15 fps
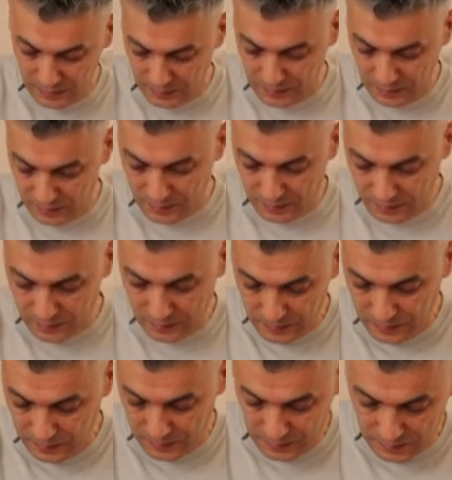
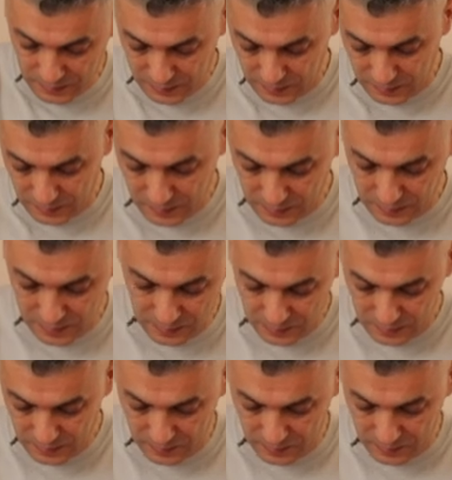[no speech]